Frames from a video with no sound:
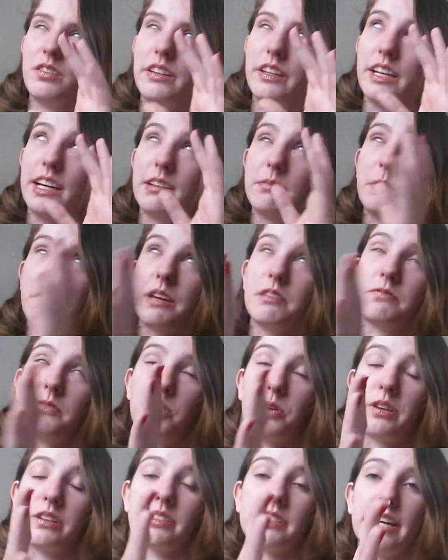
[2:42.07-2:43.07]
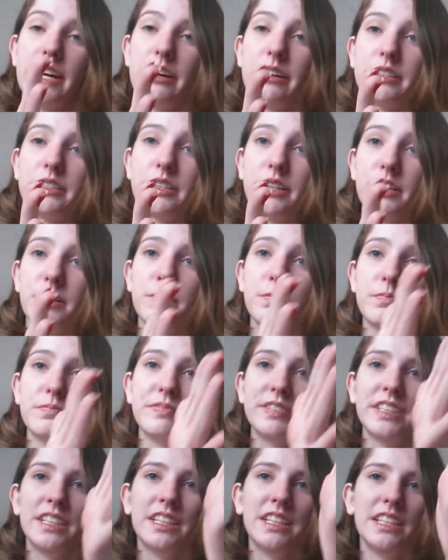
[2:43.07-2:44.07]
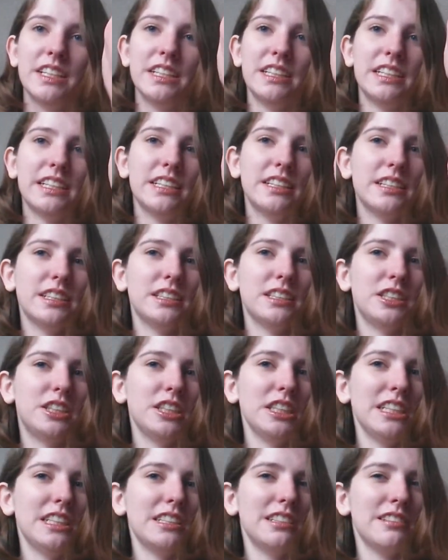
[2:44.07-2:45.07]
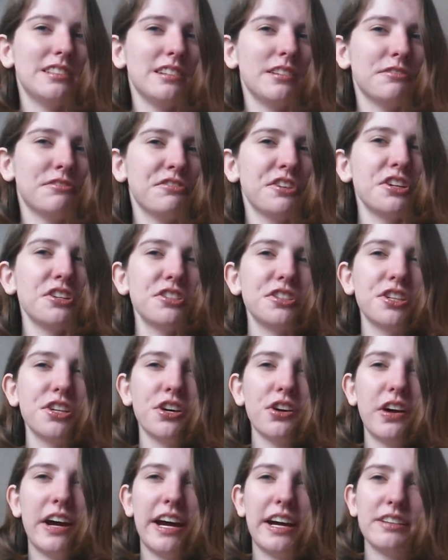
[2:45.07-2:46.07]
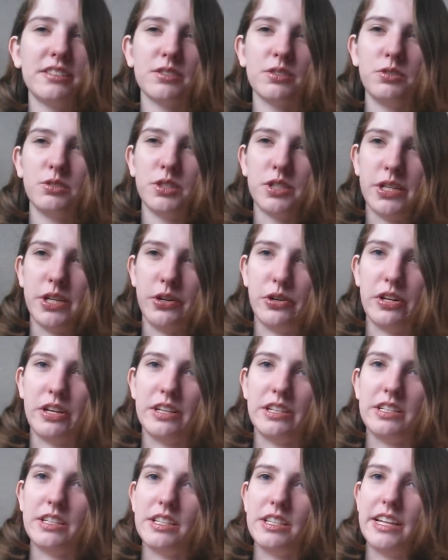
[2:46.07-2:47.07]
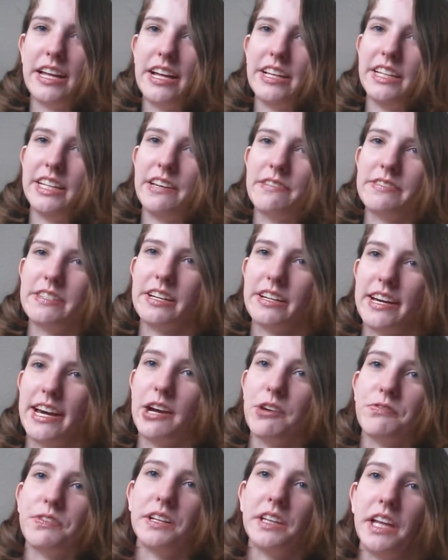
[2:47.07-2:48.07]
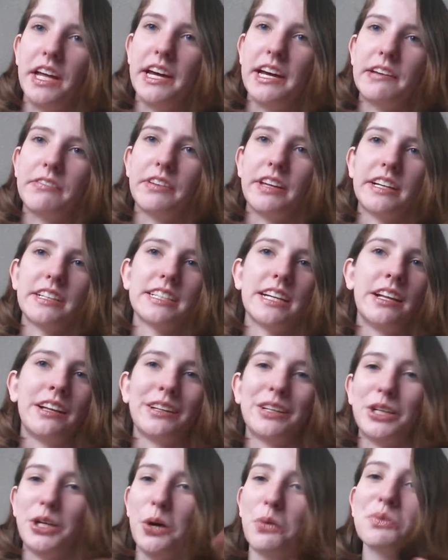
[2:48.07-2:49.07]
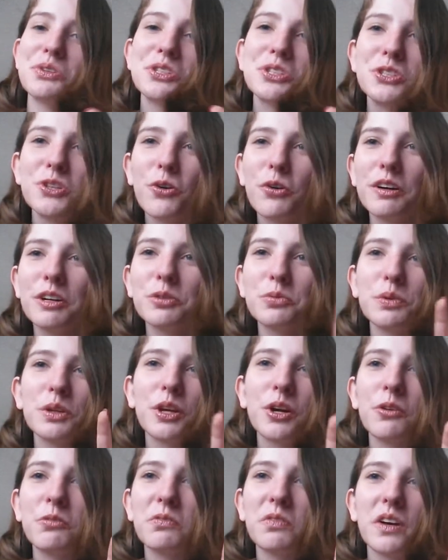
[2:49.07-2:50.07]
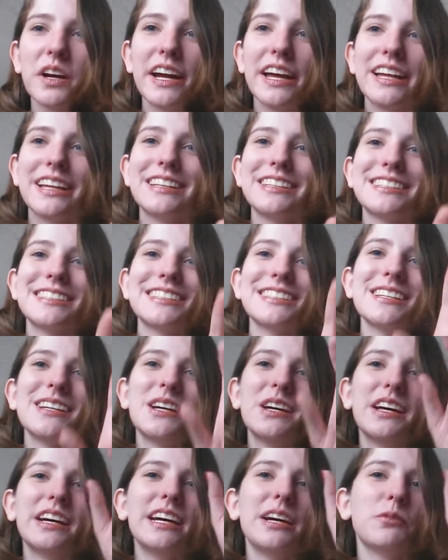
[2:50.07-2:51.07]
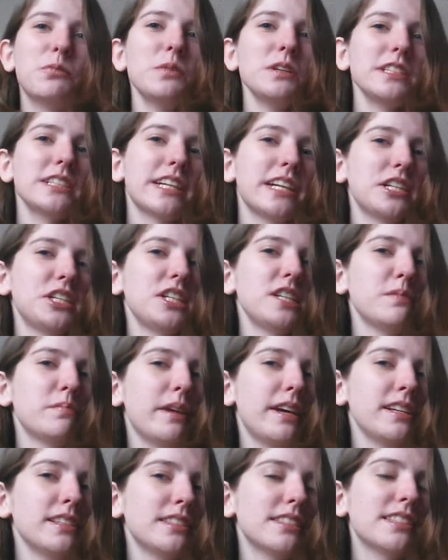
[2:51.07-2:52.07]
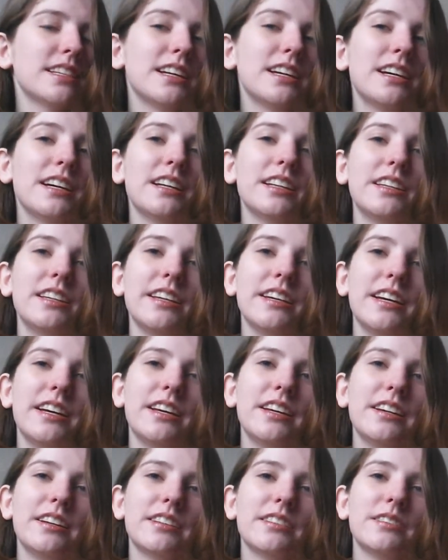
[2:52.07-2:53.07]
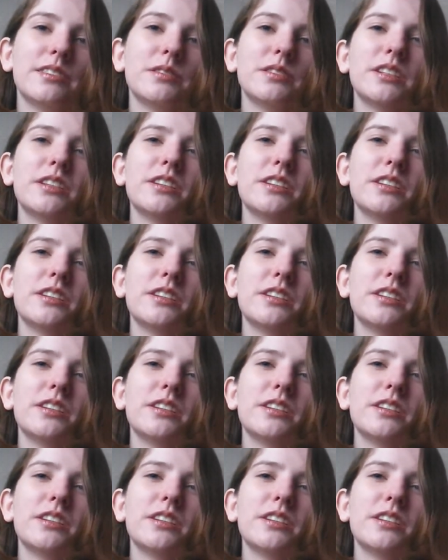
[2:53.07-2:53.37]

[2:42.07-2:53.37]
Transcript: like, main focus character. She's a first-year high school student that lives a carefree life, like telling ghost stories with her friends. And one day she meets the